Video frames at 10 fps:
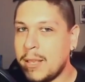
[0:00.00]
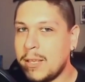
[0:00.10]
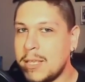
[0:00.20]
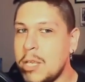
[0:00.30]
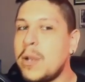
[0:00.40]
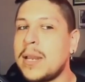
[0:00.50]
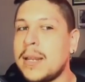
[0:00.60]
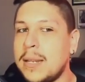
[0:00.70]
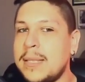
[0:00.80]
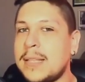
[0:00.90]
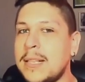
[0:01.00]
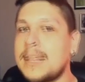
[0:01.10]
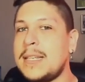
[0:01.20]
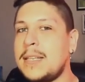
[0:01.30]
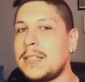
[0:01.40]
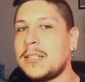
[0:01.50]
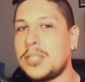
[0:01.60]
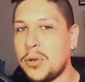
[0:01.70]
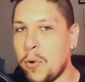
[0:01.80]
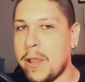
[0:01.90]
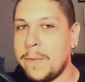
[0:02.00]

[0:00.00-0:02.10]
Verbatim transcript: you could at least tell a decent story.